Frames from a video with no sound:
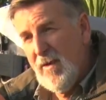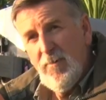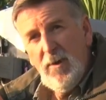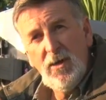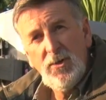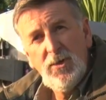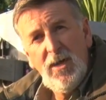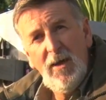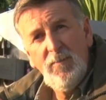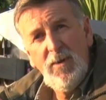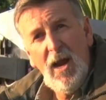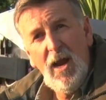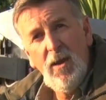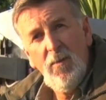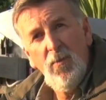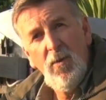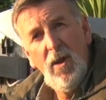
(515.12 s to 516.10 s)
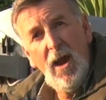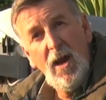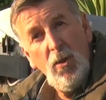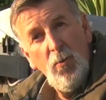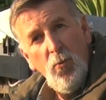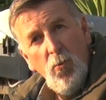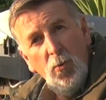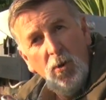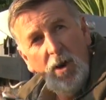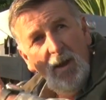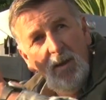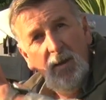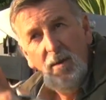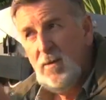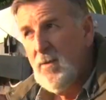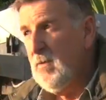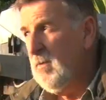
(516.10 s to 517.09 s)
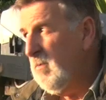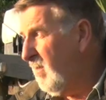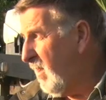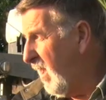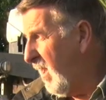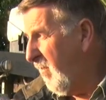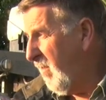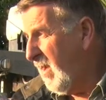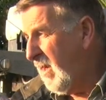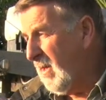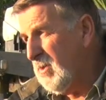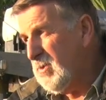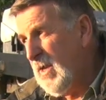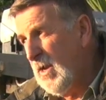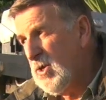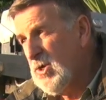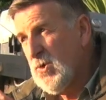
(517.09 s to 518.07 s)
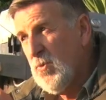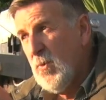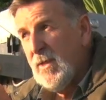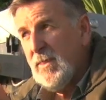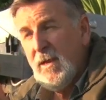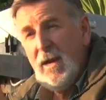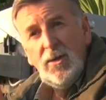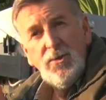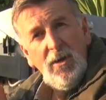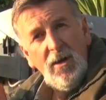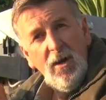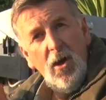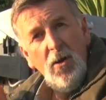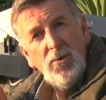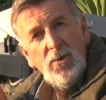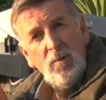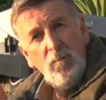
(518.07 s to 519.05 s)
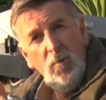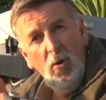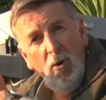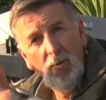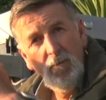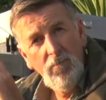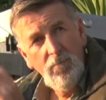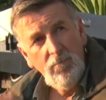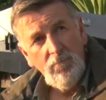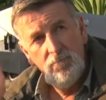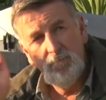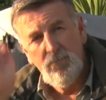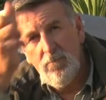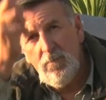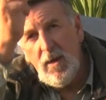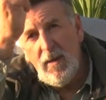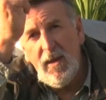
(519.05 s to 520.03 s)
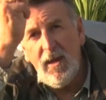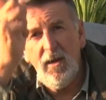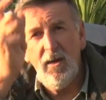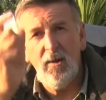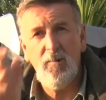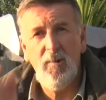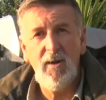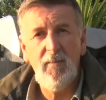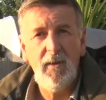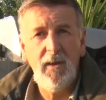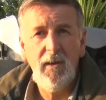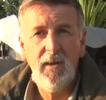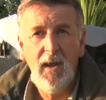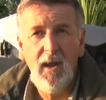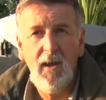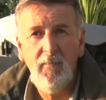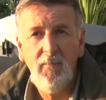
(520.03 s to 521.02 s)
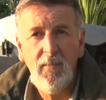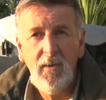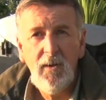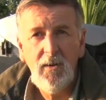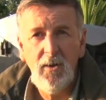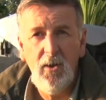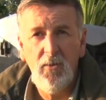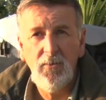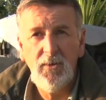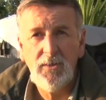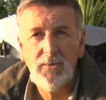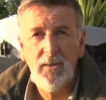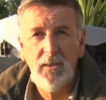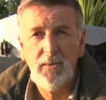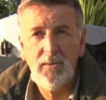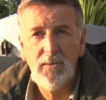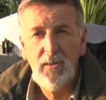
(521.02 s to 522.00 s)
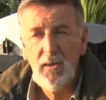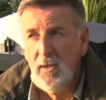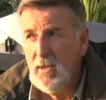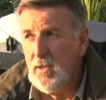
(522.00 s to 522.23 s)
everything's kept out of the, out of the water, um, and it's that swing that actually loads the rod, and they get incredibly um, long distance.